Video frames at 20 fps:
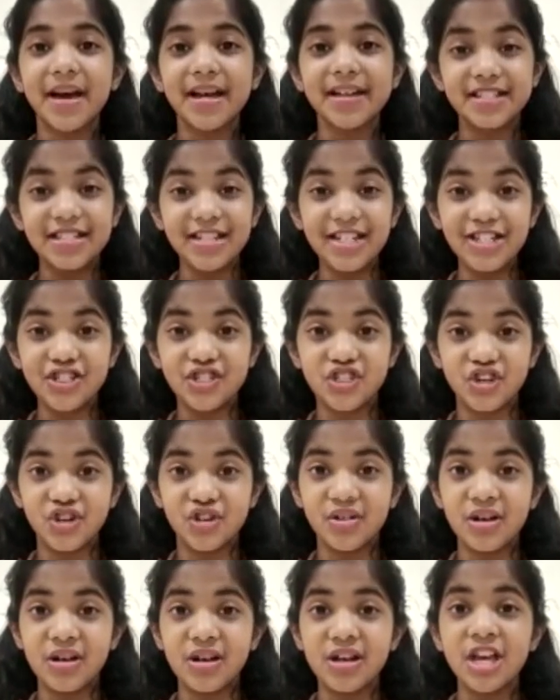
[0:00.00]
My
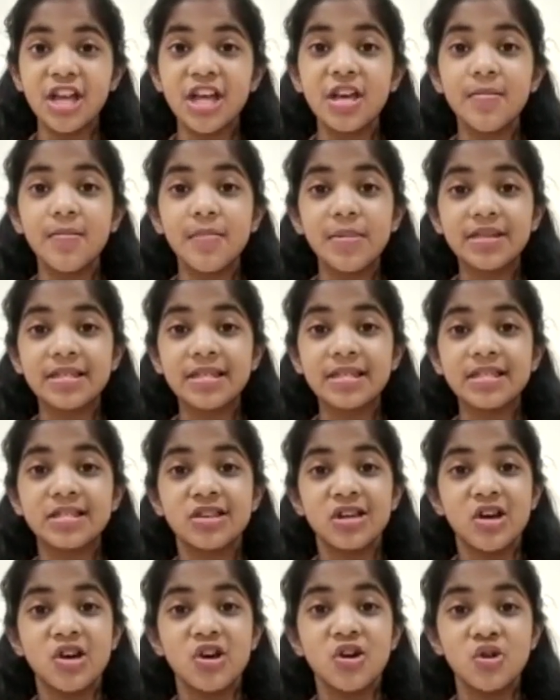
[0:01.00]
teacher,
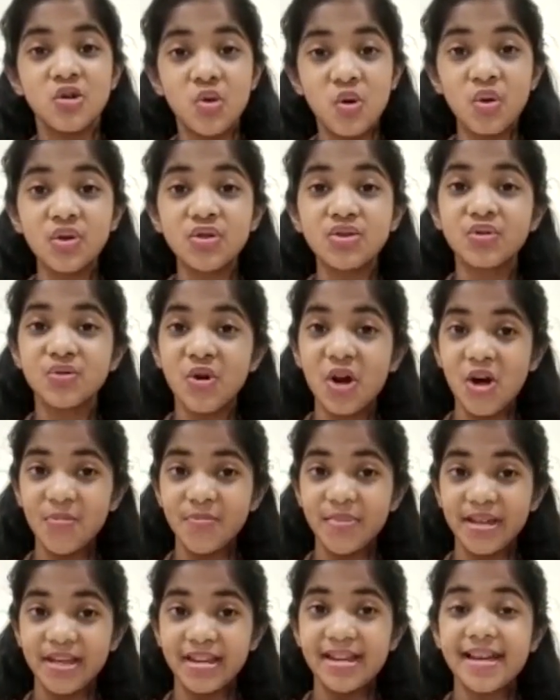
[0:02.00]
Mrs. Rose
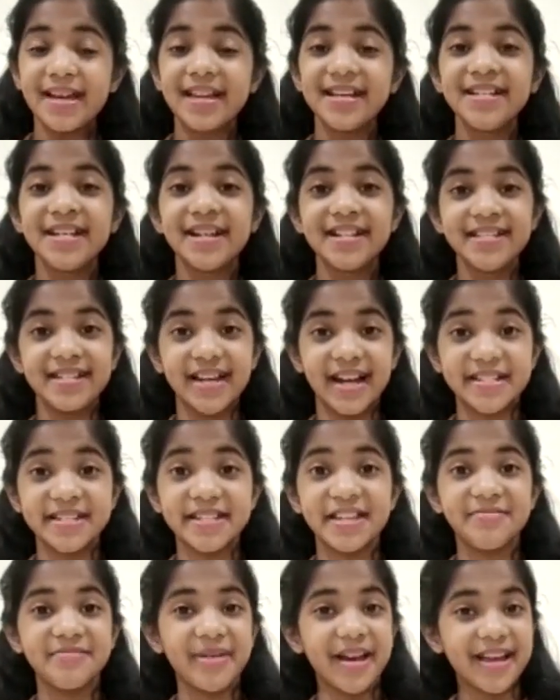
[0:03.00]
Robin,
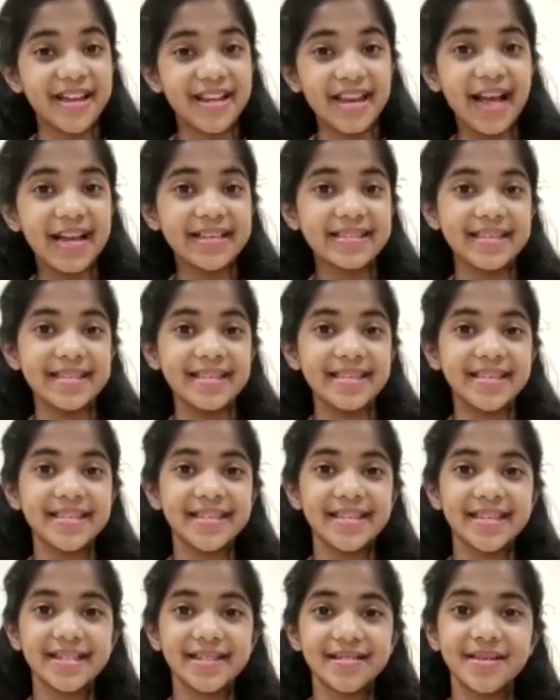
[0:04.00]
conducted my
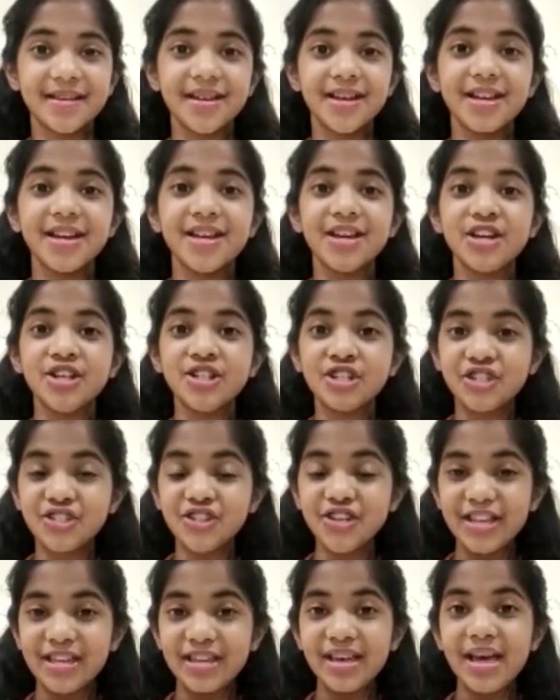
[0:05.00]
classes.
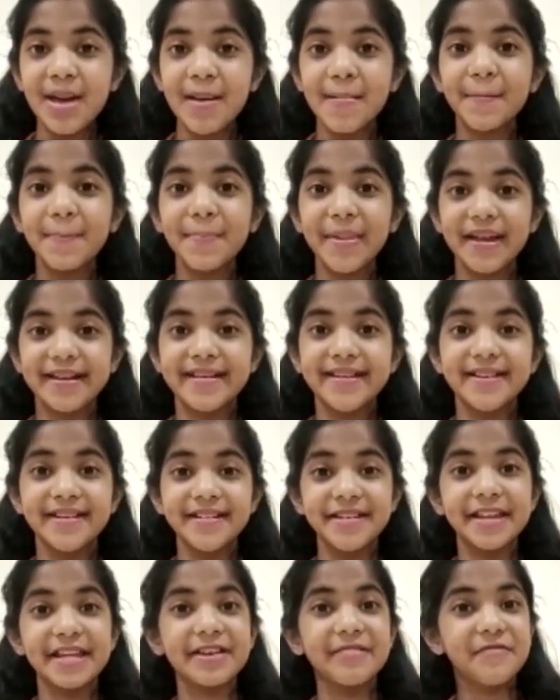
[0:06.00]
She made
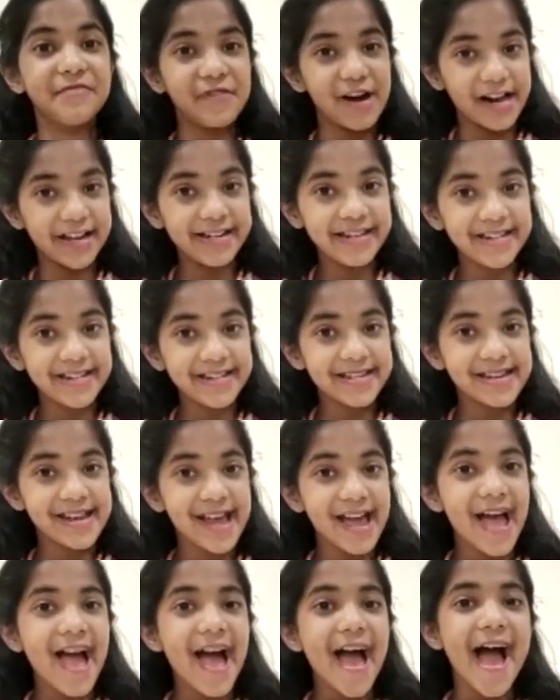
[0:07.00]
learning fun
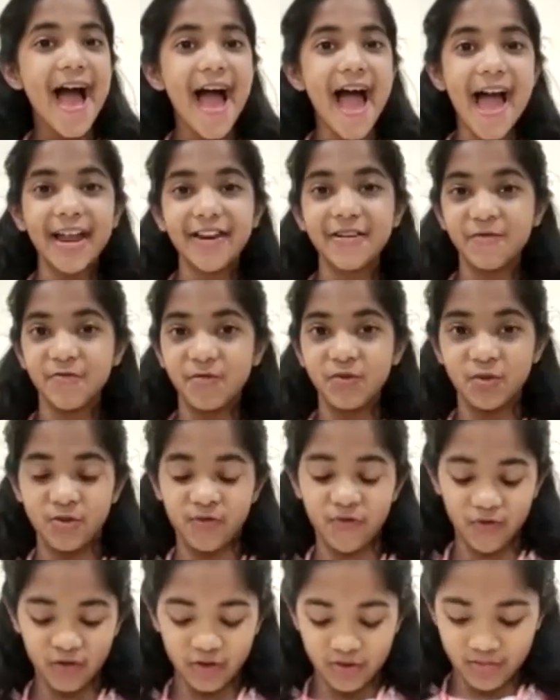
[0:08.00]
and
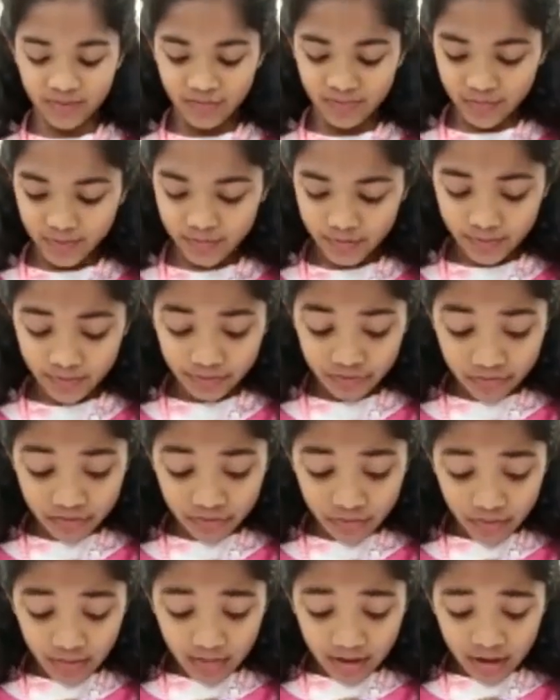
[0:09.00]
fruitful.
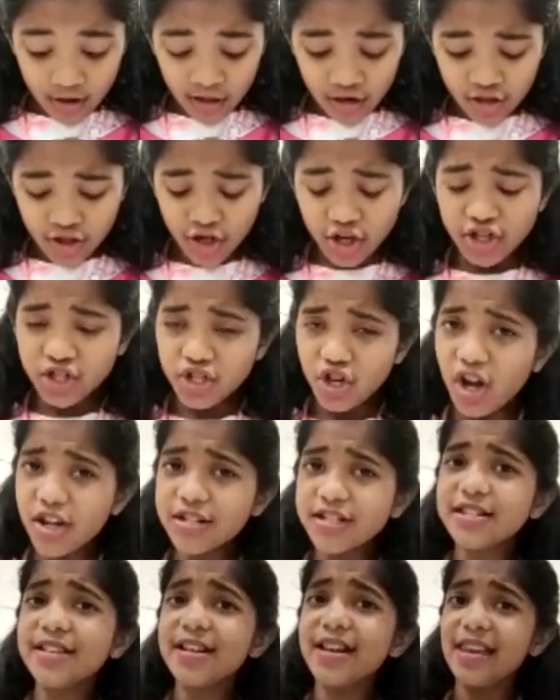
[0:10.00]
She
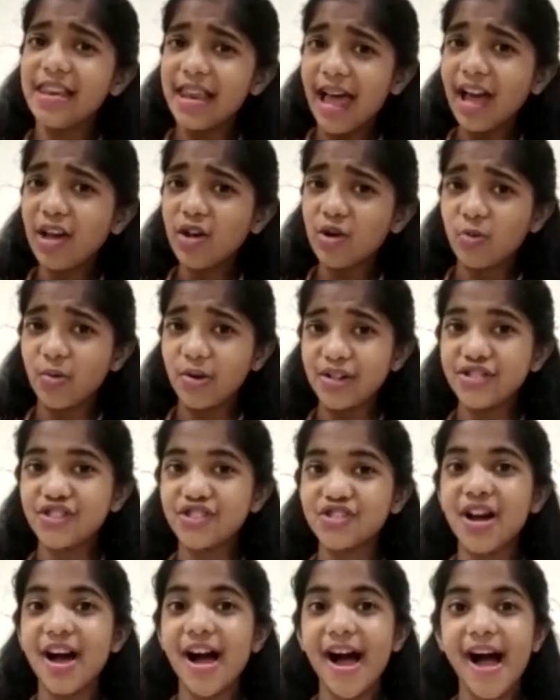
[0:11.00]
taught in a
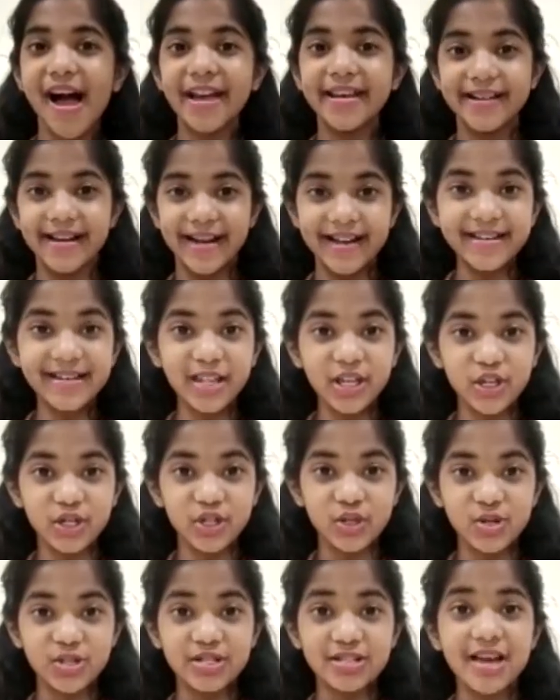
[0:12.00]
language I
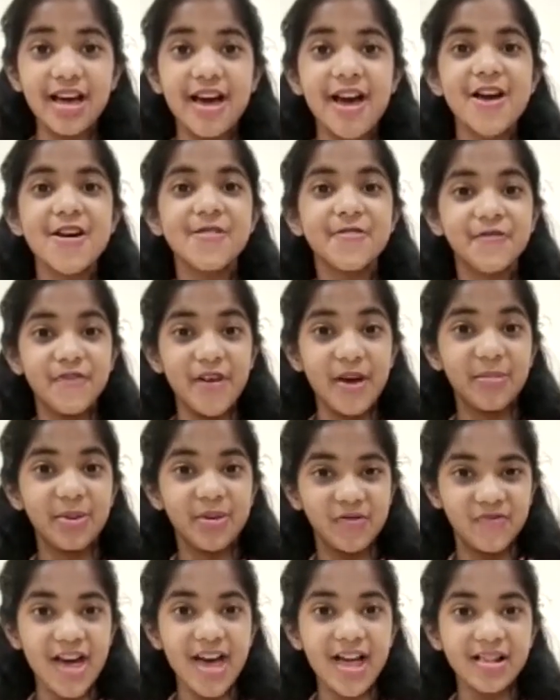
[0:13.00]
understood
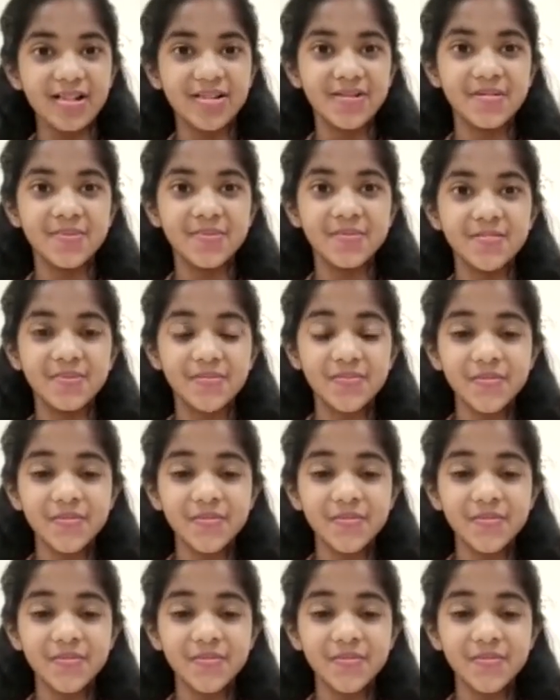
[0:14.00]
very well.